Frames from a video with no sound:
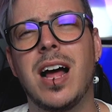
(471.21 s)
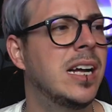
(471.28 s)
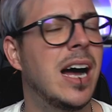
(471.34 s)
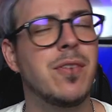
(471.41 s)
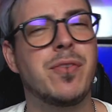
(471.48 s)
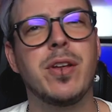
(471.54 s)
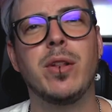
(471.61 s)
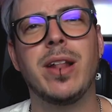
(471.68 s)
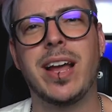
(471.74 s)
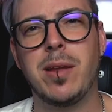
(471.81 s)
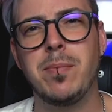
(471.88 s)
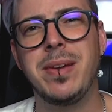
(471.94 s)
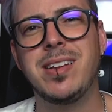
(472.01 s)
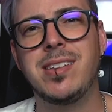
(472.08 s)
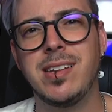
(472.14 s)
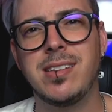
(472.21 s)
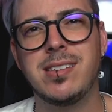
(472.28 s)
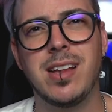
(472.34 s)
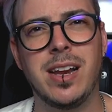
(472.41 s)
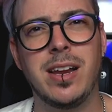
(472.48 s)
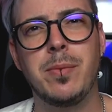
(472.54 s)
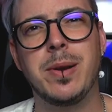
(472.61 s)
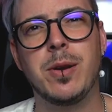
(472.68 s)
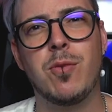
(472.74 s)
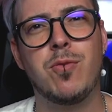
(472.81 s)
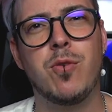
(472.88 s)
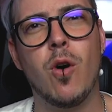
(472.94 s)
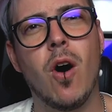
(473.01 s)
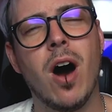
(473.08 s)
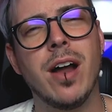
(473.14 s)
I feel like it misses a little bit of
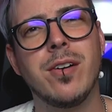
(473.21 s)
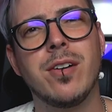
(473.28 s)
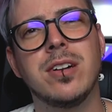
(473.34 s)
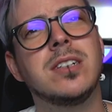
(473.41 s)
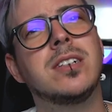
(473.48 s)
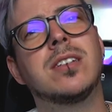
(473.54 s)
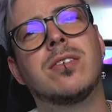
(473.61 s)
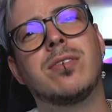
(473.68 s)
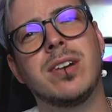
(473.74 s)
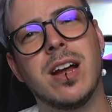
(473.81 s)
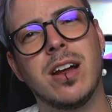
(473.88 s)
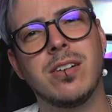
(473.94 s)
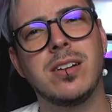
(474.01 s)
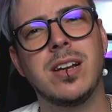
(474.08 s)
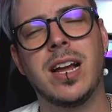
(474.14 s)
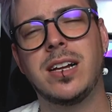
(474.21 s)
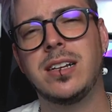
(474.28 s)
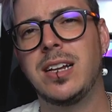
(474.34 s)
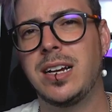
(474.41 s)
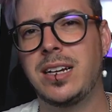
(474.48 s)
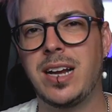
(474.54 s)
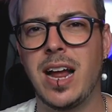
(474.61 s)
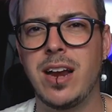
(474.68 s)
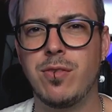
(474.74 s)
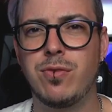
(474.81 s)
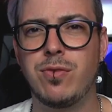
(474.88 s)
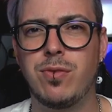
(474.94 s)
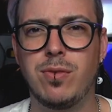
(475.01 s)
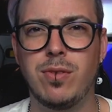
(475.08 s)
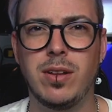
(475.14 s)
400, 300, like that kind
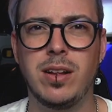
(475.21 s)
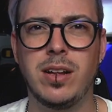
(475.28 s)
of